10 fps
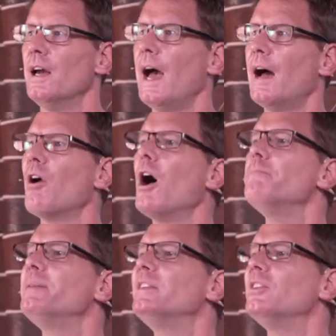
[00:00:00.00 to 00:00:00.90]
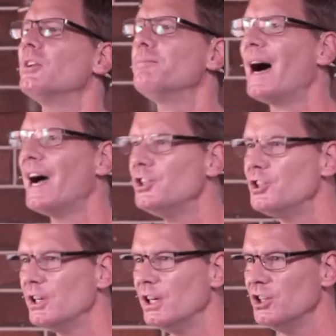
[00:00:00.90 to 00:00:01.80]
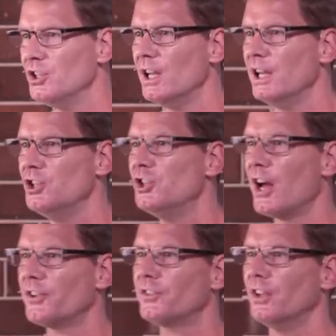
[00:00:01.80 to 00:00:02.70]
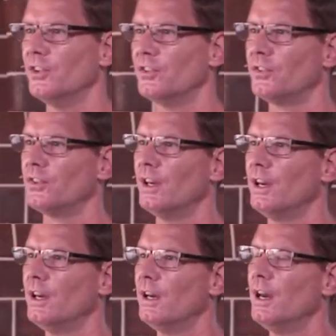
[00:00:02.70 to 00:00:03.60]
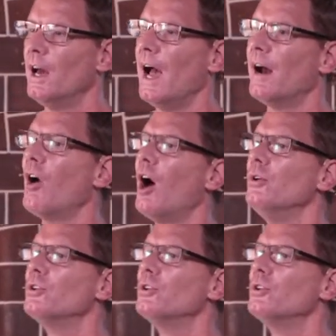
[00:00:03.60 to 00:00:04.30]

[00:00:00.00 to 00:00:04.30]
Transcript: our own participation in injustice, our own